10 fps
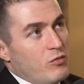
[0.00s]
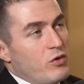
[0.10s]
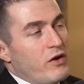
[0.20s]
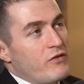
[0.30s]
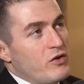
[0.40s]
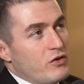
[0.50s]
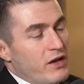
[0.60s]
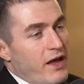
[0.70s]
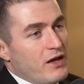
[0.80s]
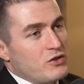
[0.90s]
Whatever you
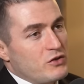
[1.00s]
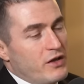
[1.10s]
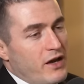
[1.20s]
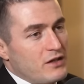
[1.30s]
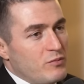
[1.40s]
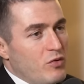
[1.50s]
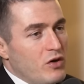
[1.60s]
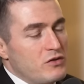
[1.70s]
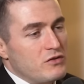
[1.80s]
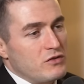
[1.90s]
can actually act
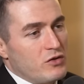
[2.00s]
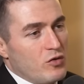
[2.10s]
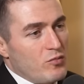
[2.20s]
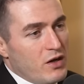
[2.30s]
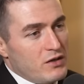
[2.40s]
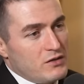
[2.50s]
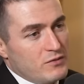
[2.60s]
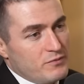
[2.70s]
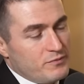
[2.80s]
upon using your own mind.